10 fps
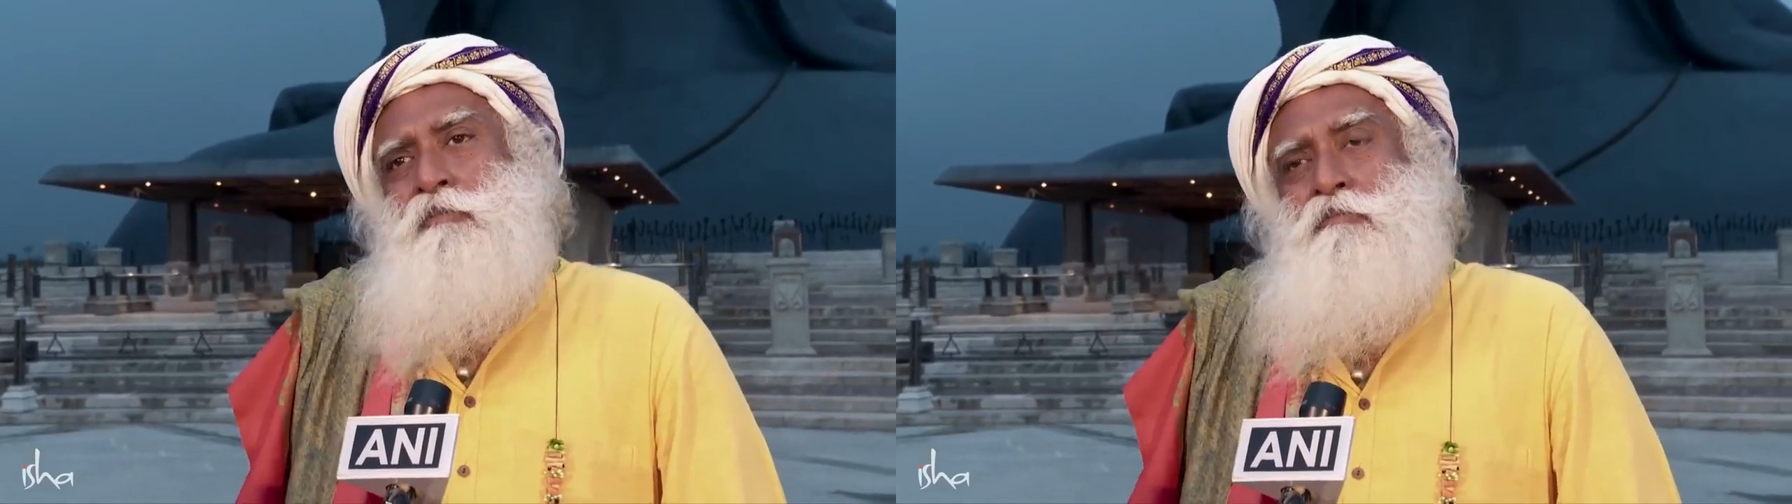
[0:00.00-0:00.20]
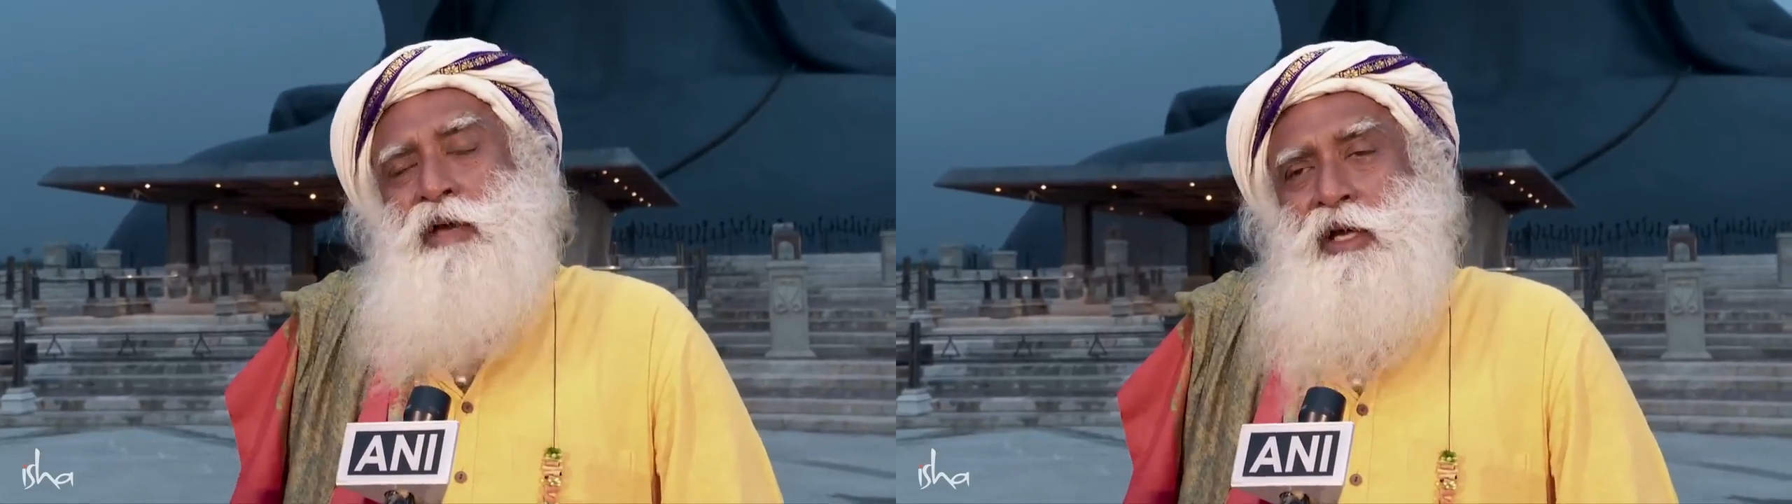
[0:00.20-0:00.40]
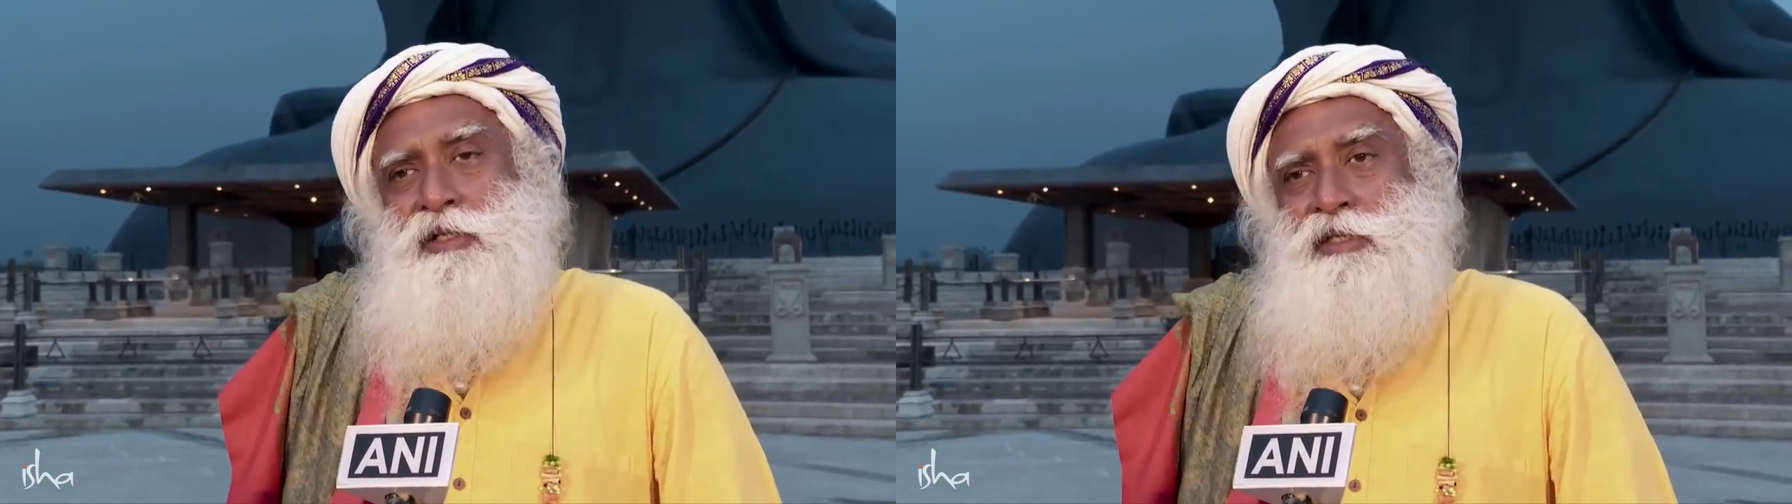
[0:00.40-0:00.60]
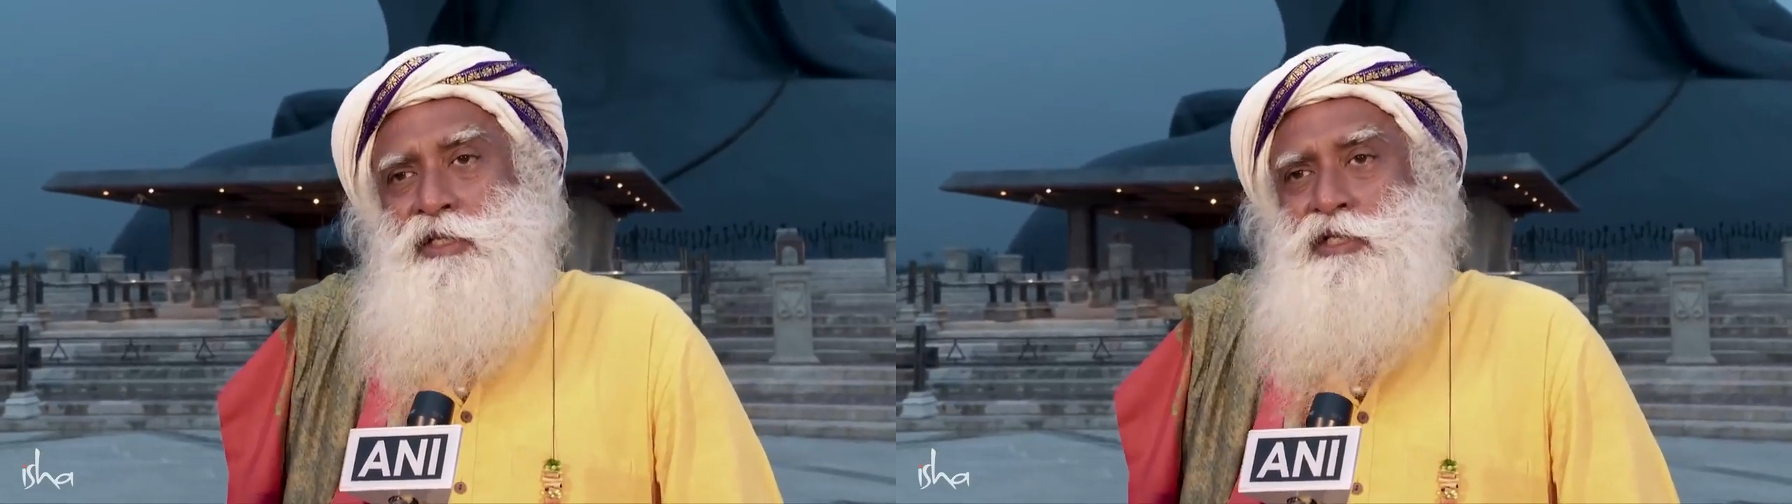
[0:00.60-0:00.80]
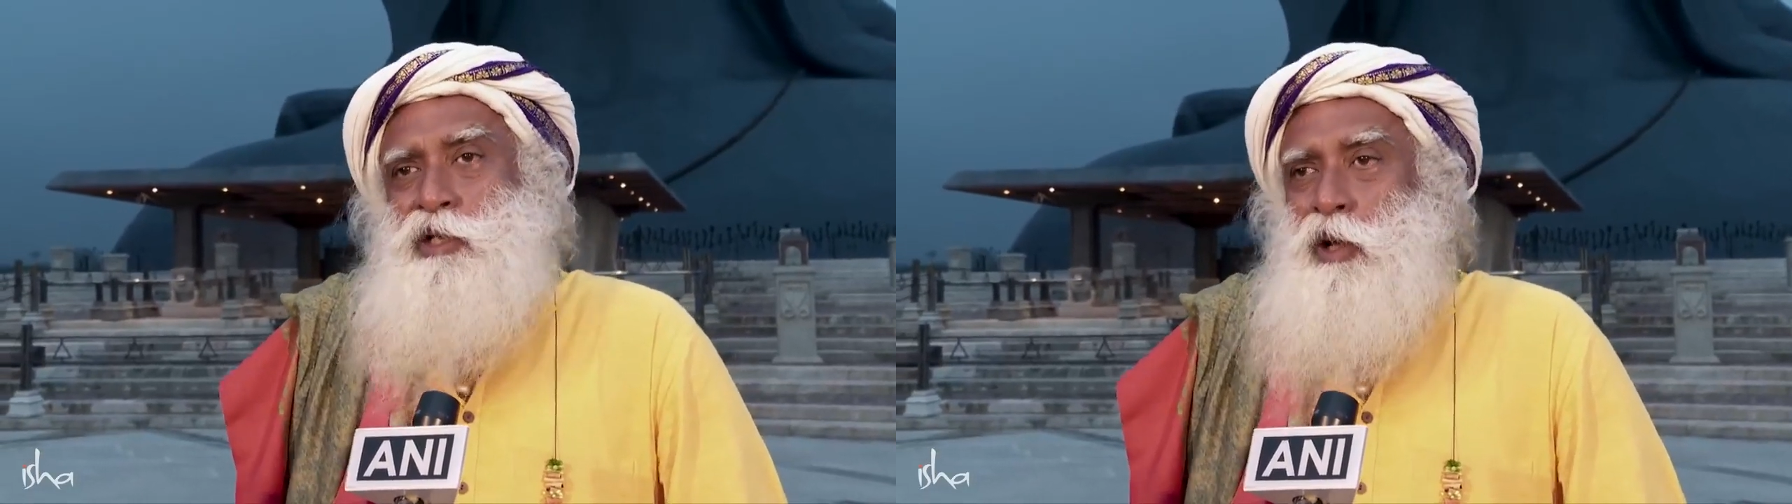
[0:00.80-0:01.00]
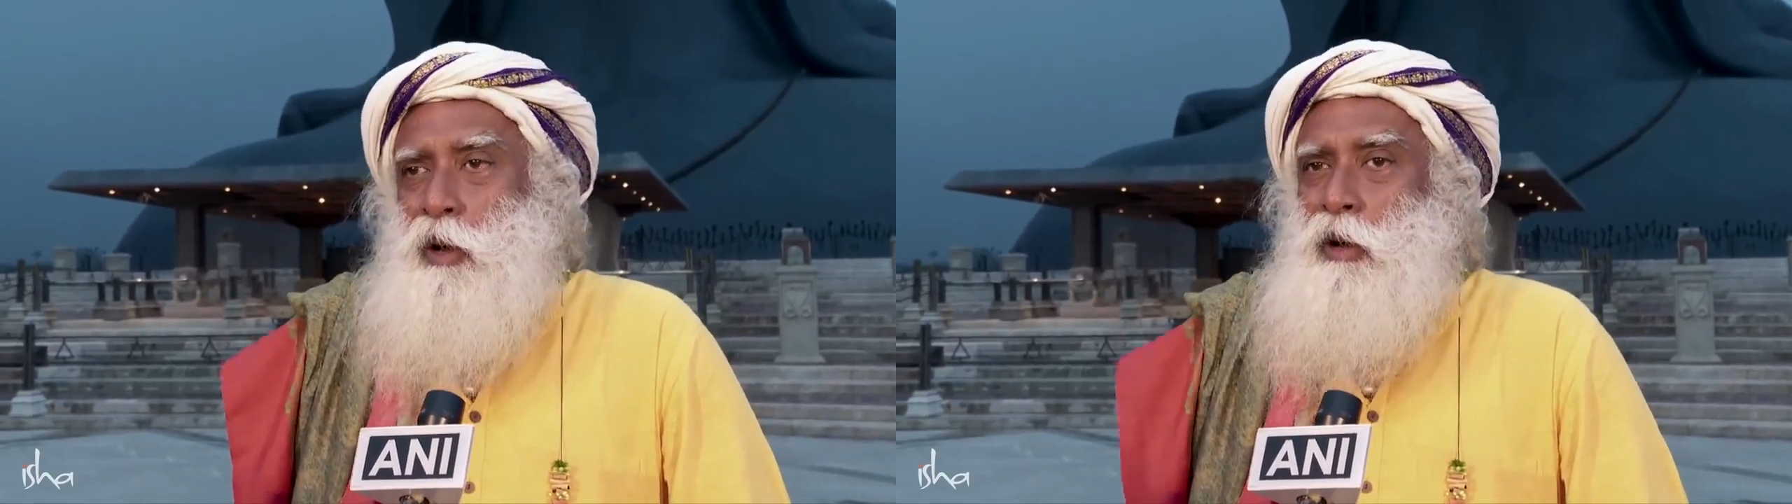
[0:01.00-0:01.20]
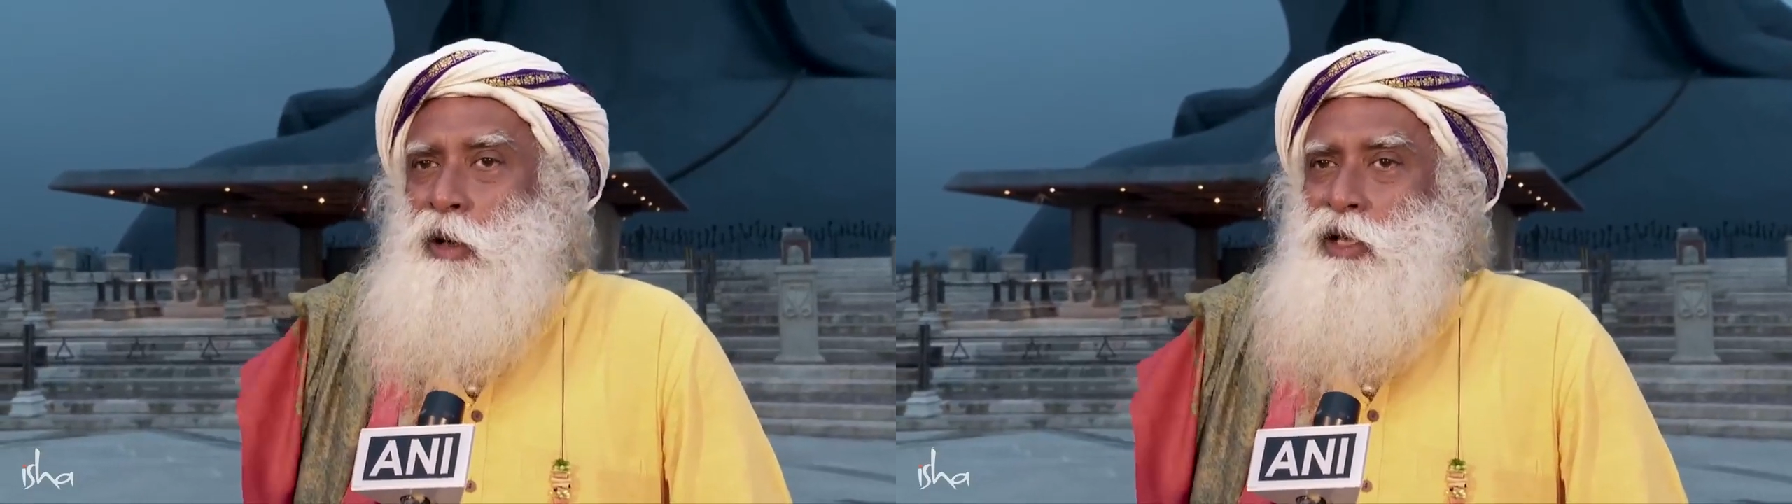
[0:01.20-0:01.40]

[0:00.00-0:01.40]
makes this law